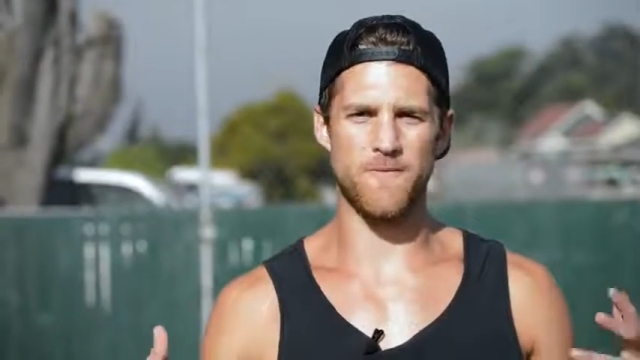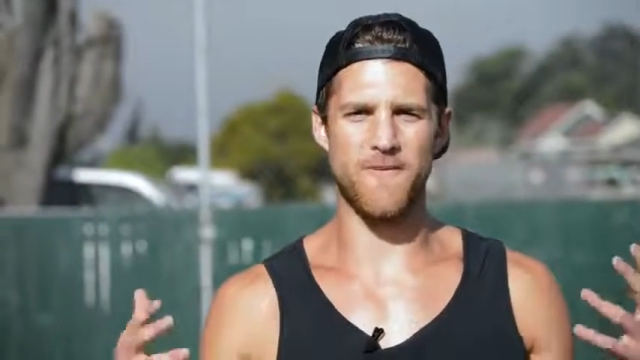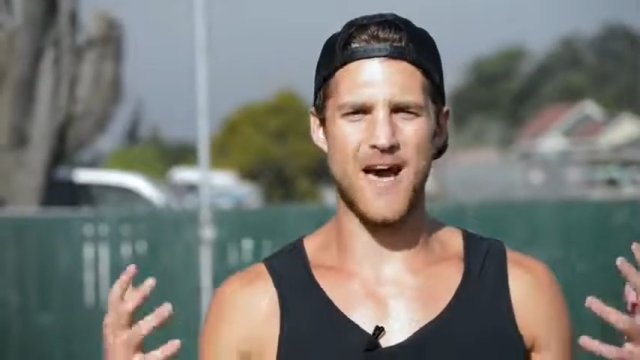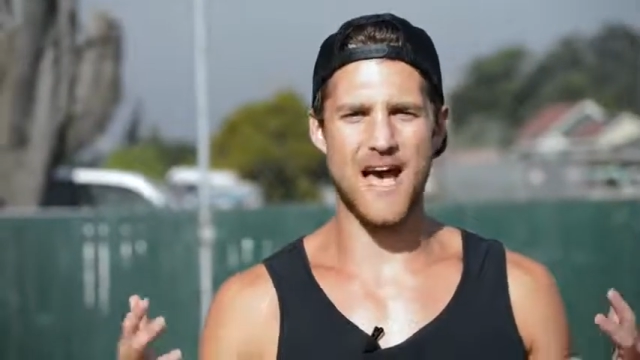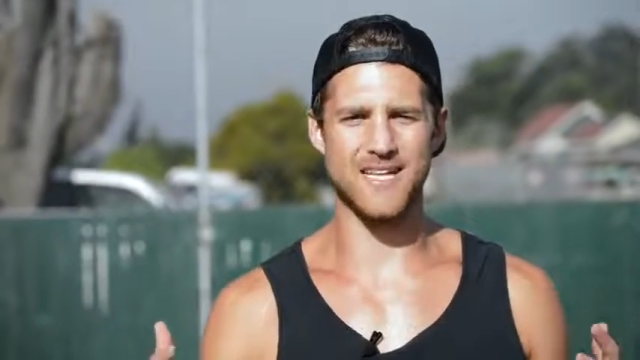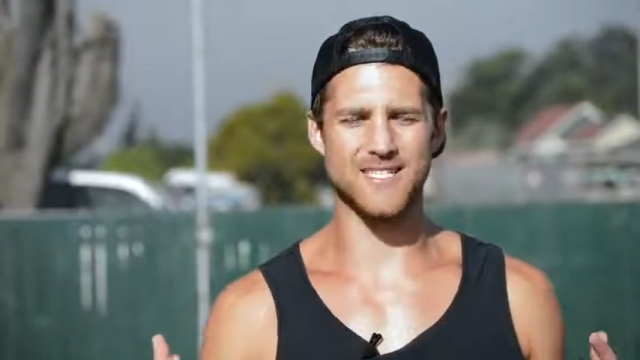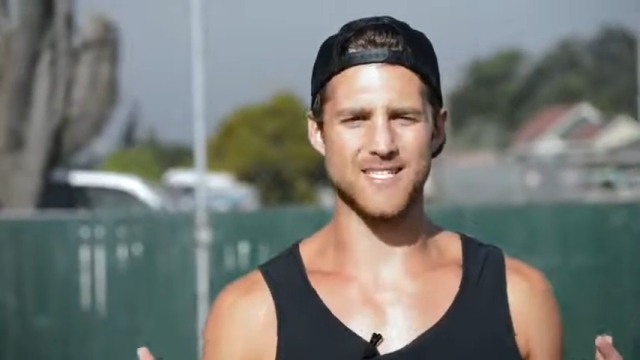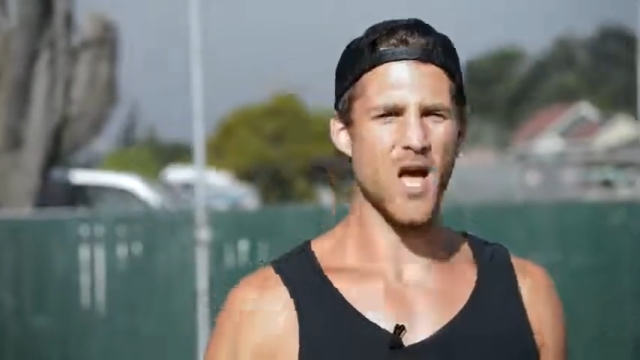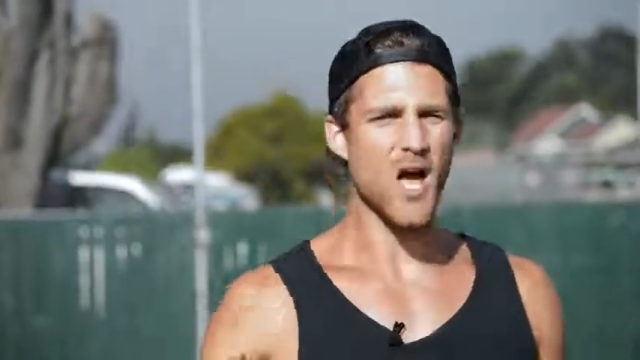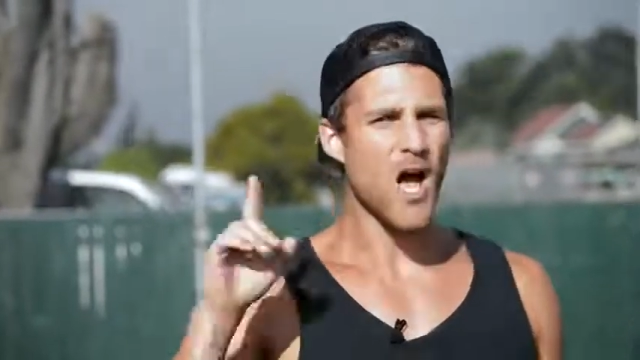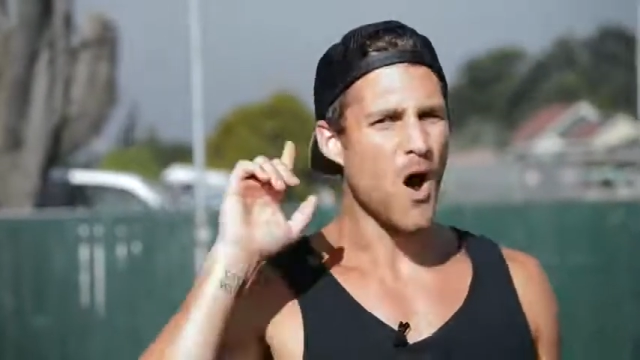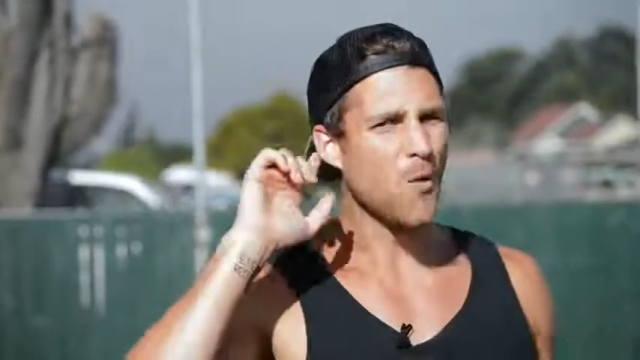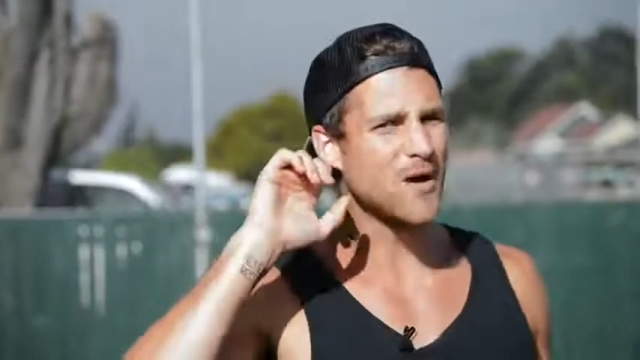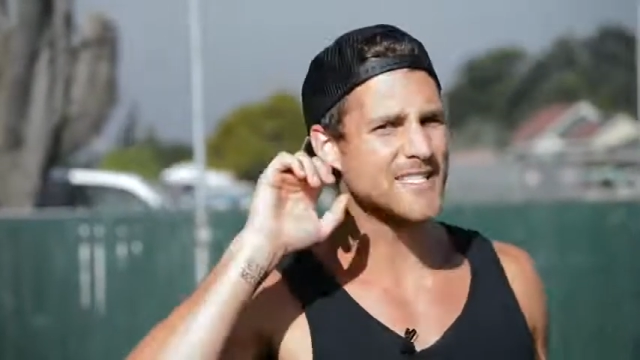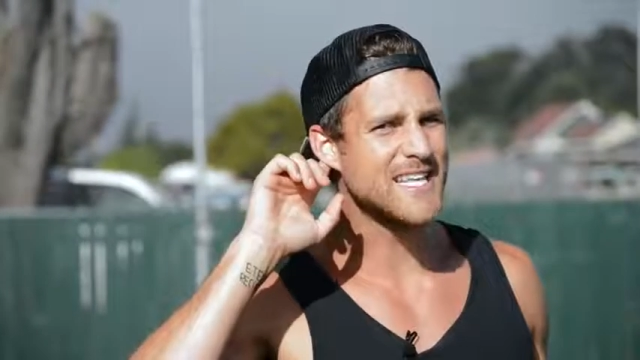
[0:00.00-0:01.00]
fasted.
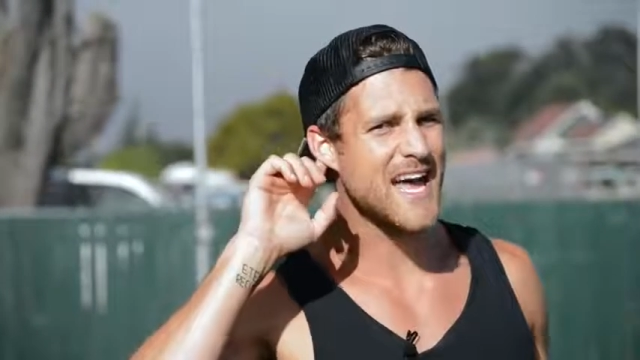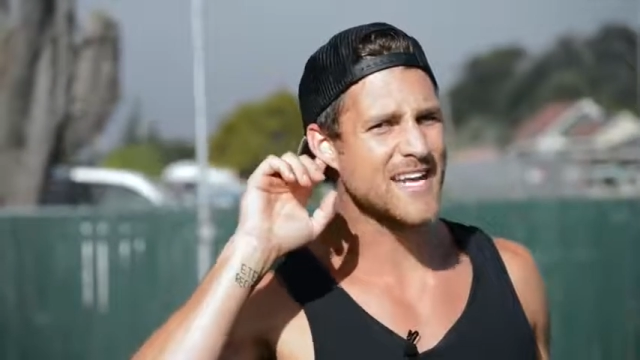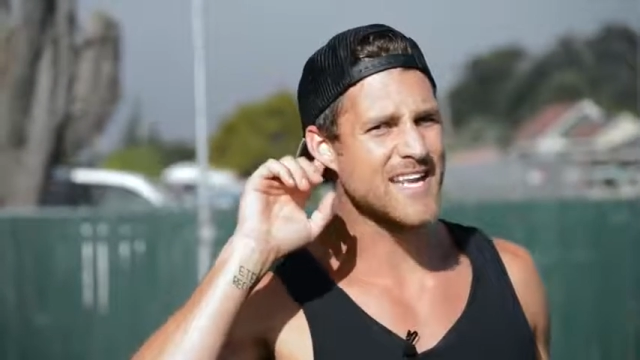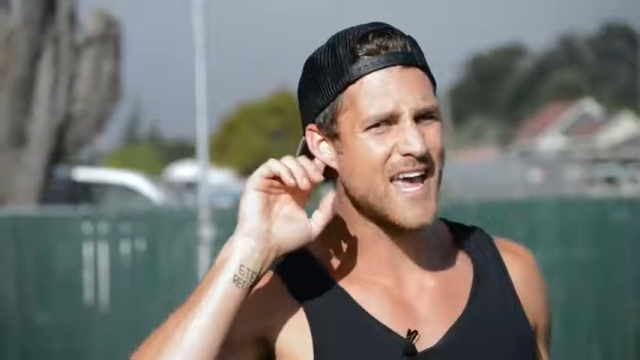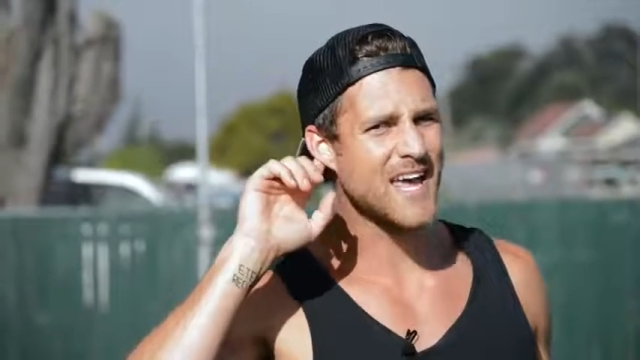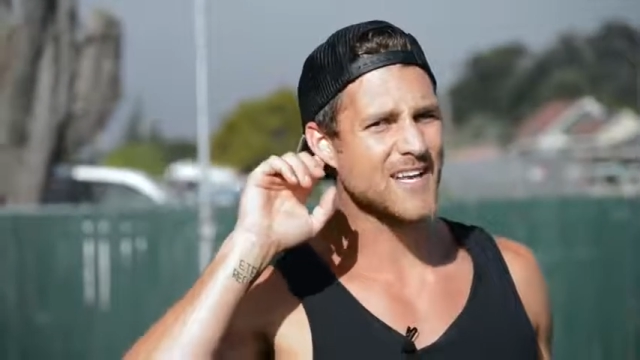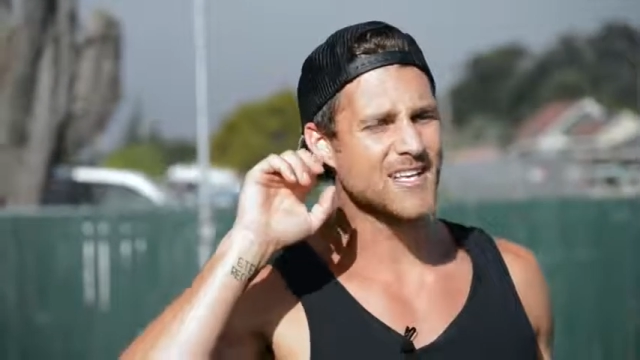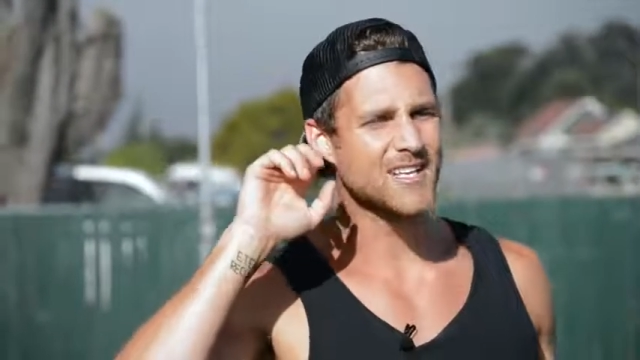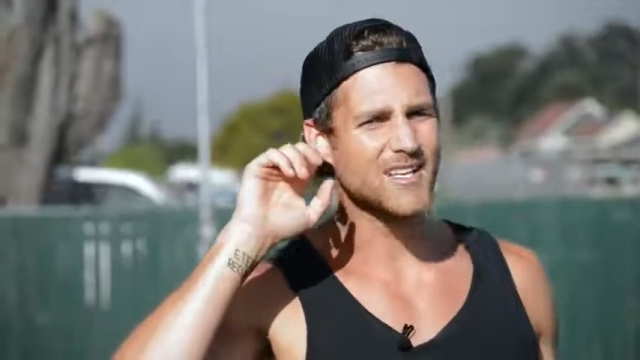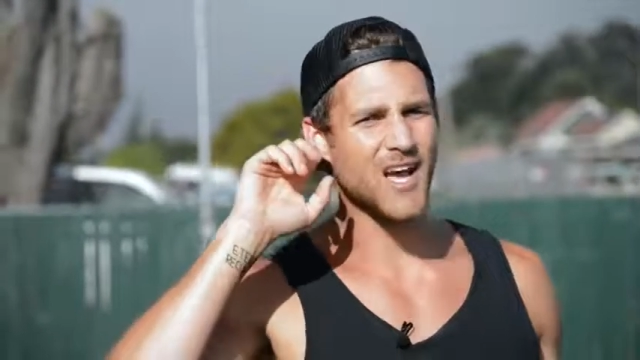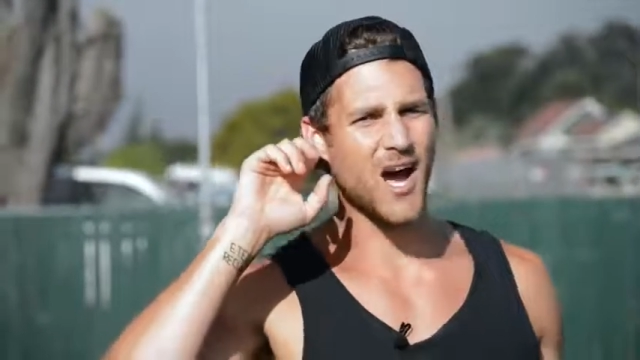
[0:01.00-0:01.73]
Oh, what's that, Dan?